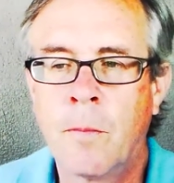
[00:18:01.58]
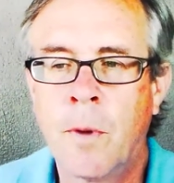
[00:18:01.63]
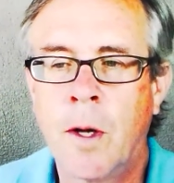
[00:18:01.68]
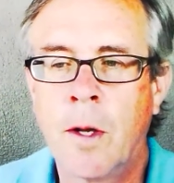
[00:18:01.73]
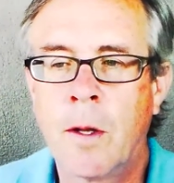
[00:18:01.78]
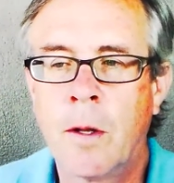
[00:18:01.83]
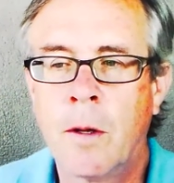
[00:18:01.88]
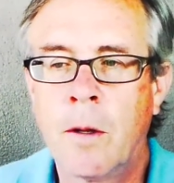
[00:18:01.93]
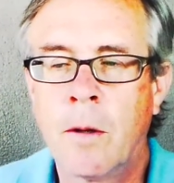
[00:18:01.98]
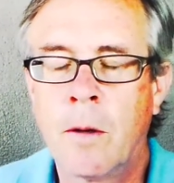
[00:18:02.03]

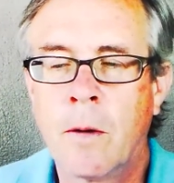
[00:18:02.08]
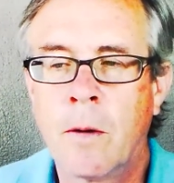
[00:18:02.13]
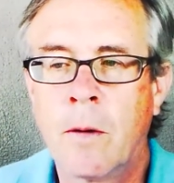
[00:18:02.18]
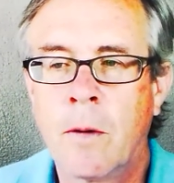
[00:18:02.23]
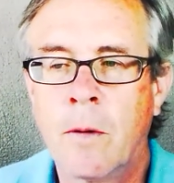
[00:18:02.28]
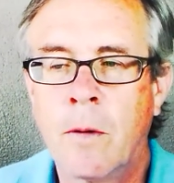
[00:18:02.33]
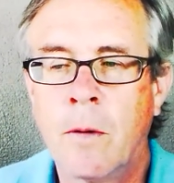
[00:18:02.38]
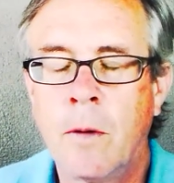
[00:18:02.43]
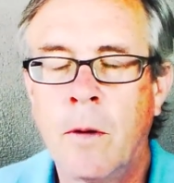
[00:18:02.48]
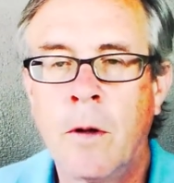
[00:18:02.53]
but,
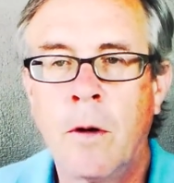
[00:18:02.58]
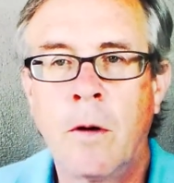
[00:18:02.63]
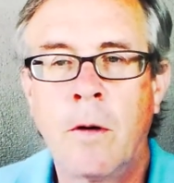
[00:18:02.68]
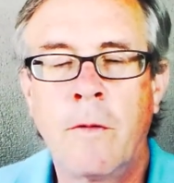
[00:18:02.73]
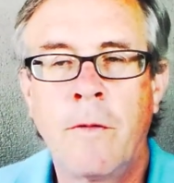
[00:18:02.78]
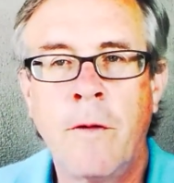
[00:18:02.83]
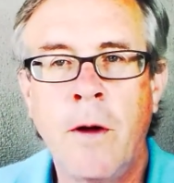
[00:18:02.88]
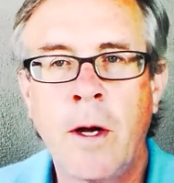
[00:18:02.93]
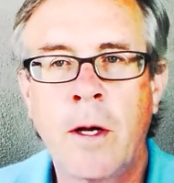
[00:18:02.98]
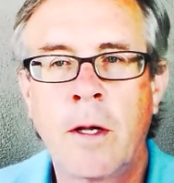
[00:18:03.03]
you
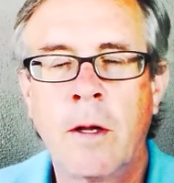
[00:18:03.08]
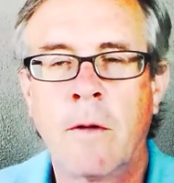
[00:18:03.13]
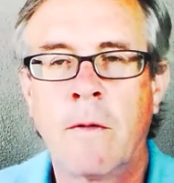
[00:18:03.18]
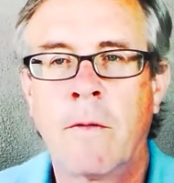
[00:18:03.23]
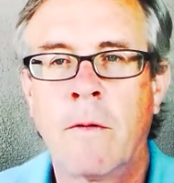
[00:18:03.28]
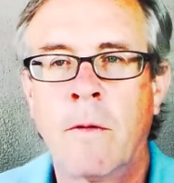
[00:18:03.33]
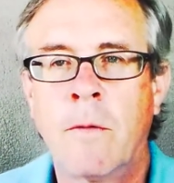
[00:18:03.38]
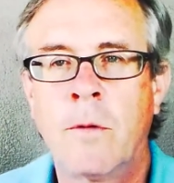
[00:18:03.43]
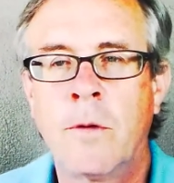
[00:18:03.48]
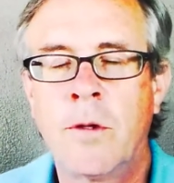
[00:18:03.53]
know, effective,
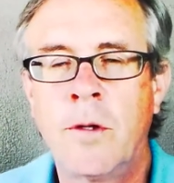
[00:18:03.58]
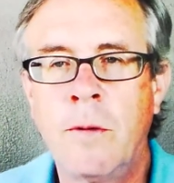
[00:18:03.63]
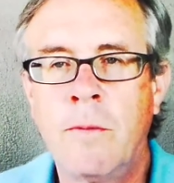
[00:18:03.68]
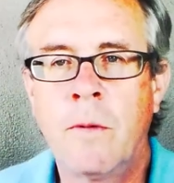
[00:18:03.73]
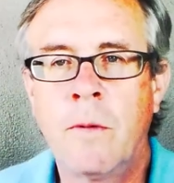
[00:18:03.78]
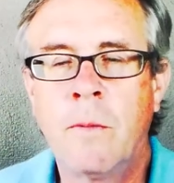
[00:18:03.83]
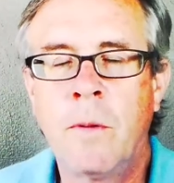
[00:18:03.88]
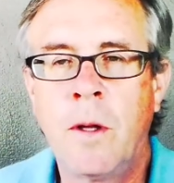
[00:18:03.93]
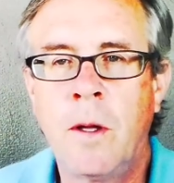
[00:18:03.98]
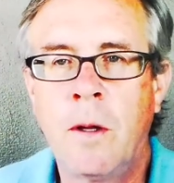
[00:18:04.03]
it would
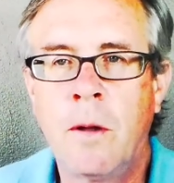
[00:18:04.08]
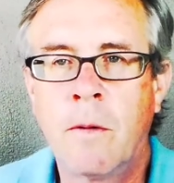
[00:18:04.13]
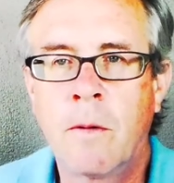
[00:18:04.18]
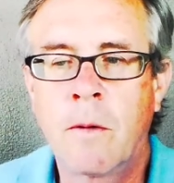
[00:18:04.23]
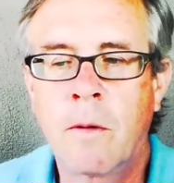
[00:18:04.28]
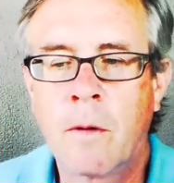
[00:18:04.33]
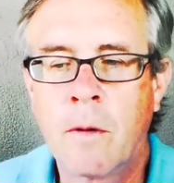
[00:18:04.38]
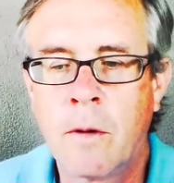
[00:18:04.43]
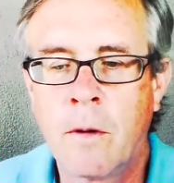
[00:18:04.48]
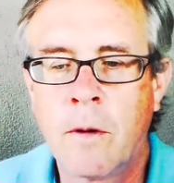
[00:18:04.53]
to be.
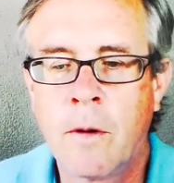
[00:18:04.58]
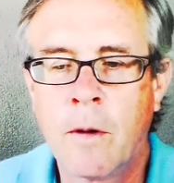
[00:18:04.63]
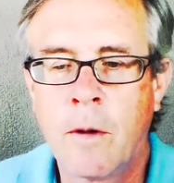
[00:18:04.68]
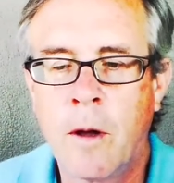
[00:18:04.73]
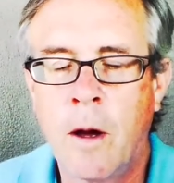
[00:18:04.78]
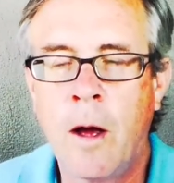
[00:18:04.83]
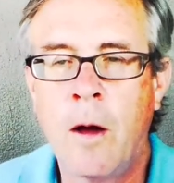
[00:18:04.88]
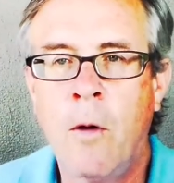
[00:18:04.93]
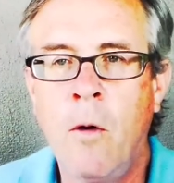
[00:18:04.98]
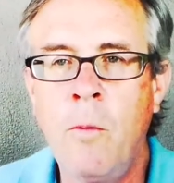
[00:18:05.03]

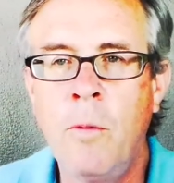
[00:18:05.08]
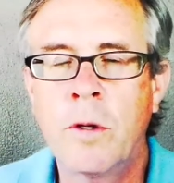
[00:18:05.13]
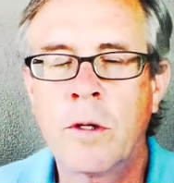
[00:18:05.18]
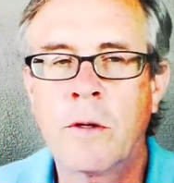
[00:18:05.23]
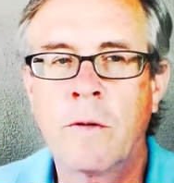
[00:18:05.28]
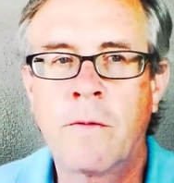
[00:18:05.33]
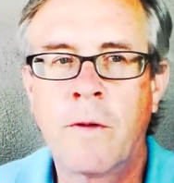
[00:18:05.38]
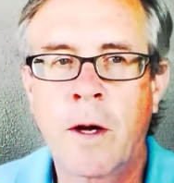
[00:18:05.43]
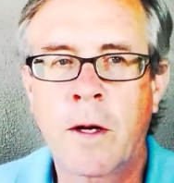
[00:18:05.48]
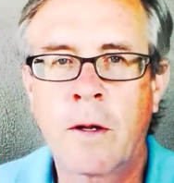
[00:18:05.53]
I hope
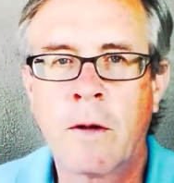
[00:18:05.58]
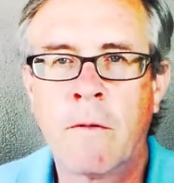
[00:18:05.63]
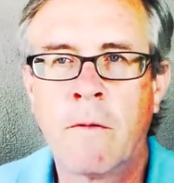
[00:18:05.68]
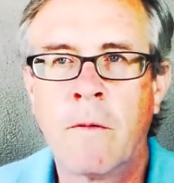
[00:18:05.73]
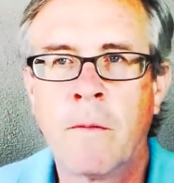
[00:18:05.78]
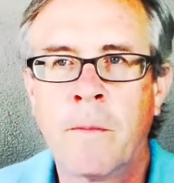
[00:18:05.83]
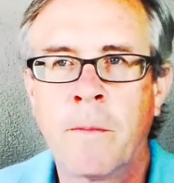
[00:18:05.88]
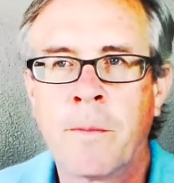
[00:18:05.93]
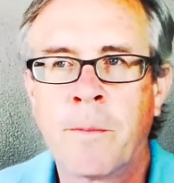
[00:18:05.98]
it's effective.